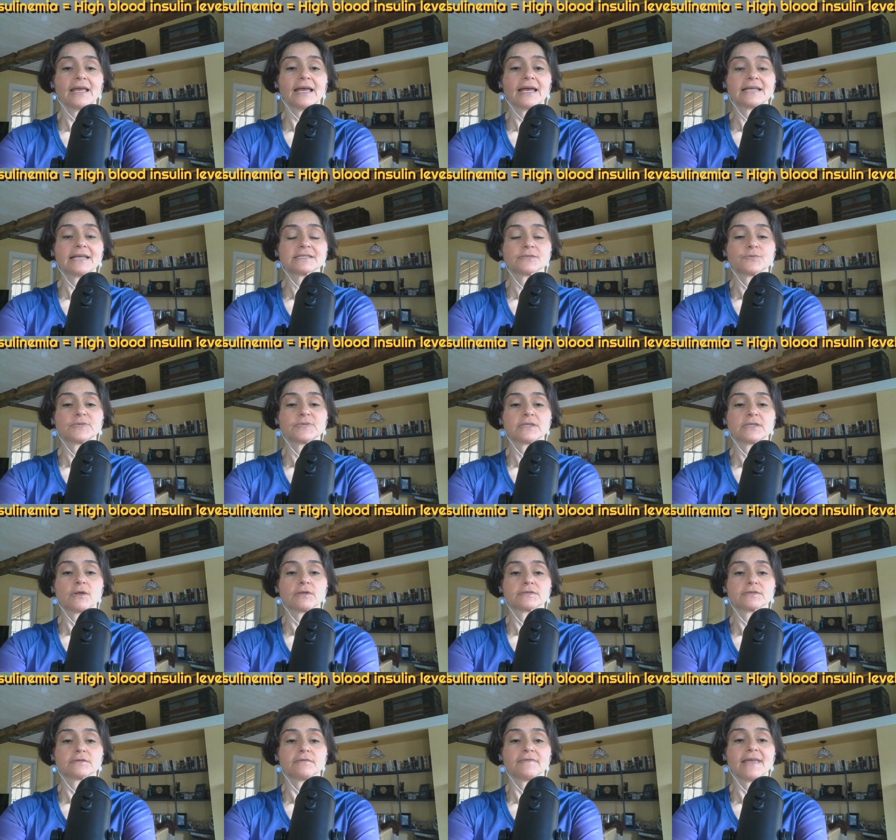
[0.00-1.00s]
As a
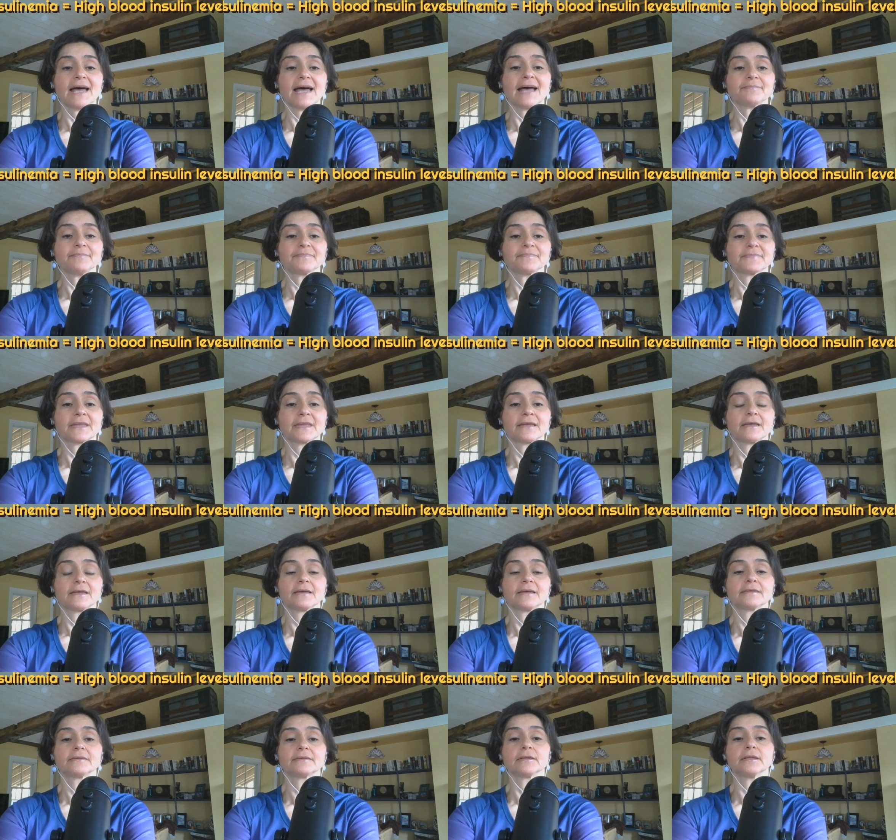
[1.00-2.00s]
result of that,
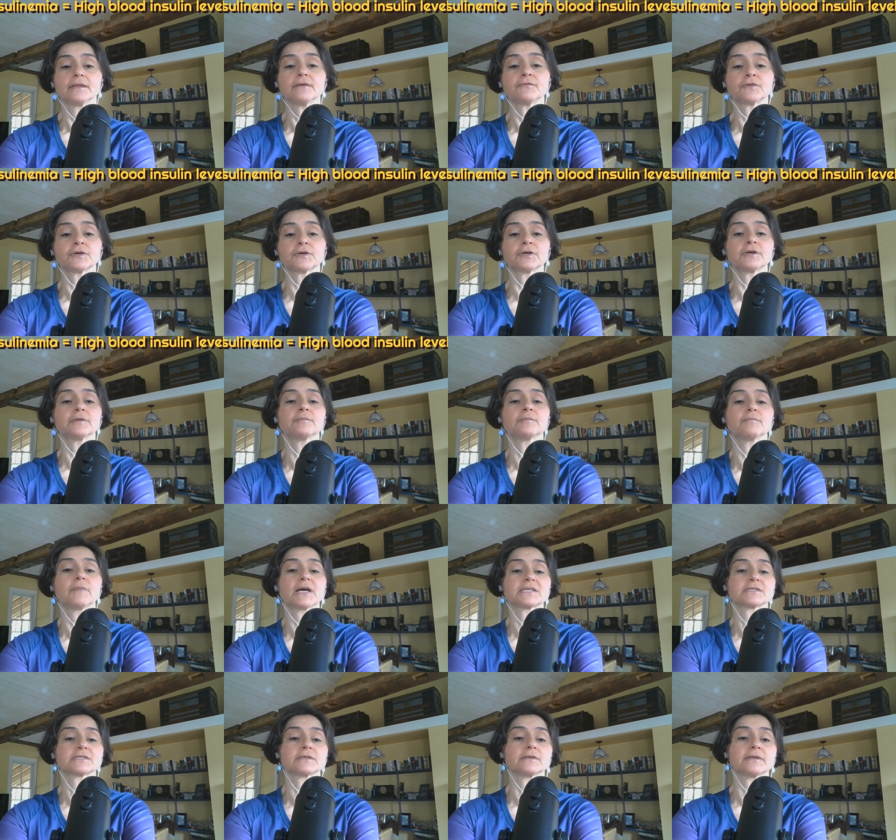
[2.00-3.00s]
the liver,
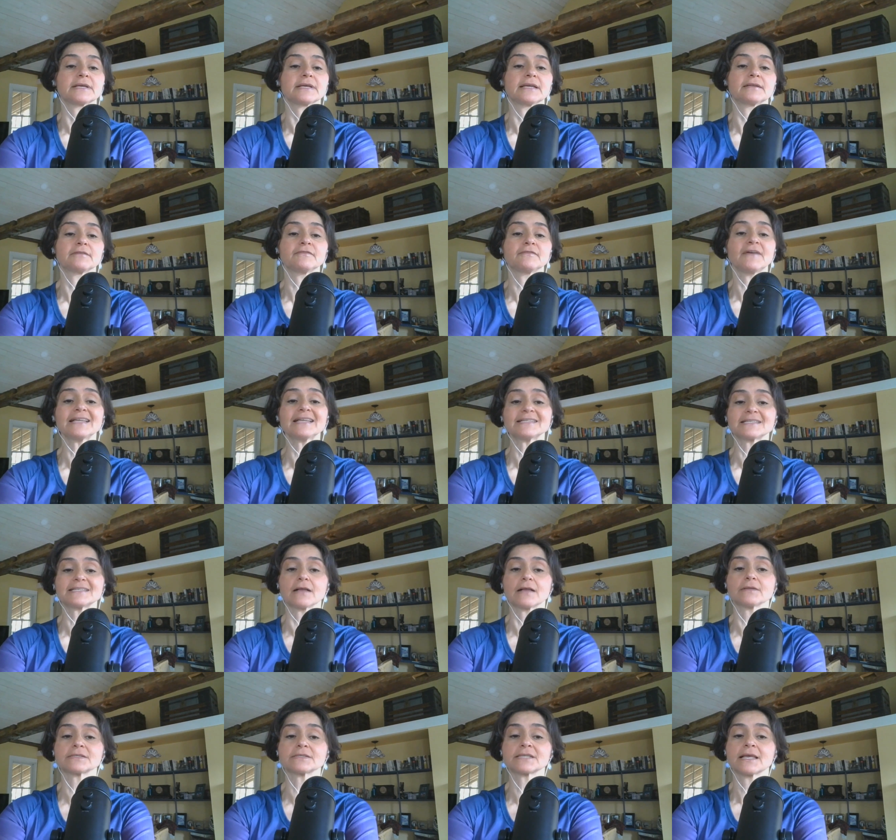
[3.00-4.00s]
muscle, and fat
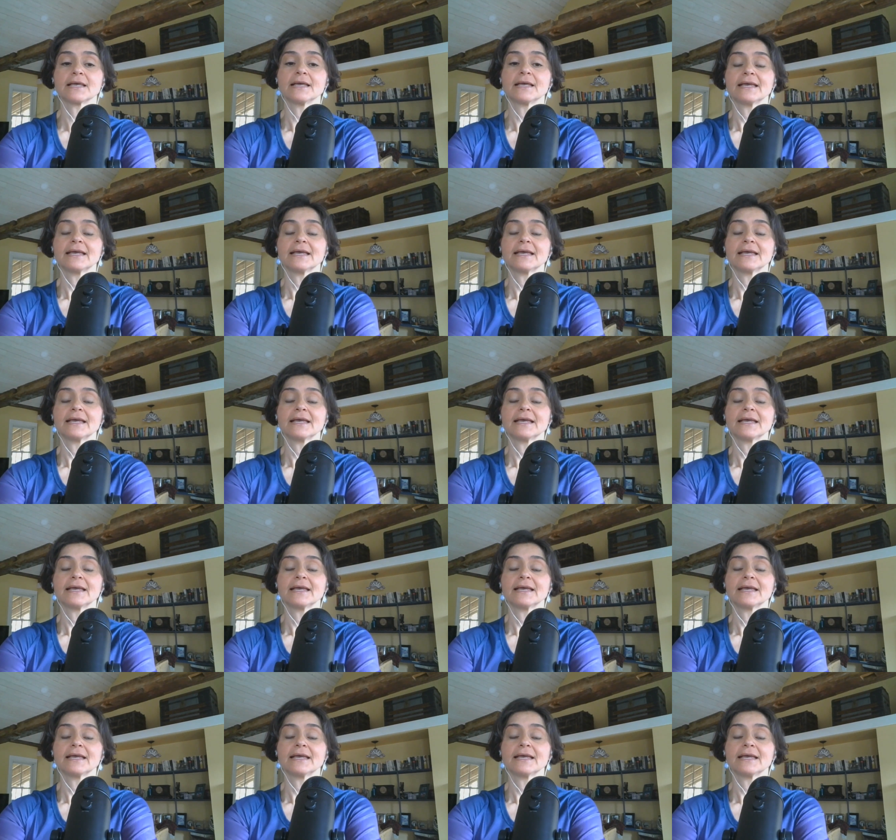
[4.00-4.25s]
cells